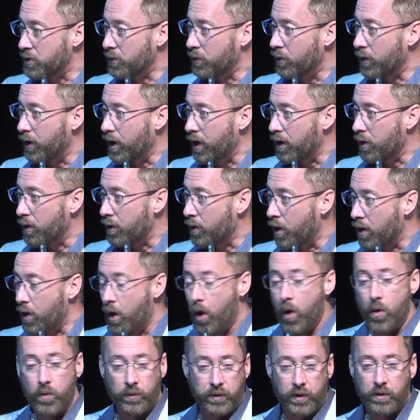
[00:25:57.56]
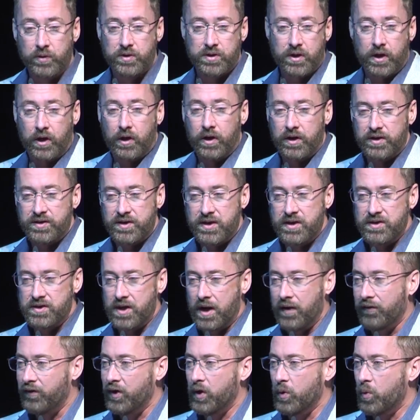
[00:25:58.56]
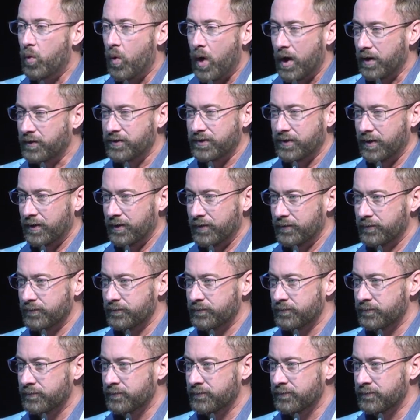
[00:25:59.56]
to own those currencies if you want to.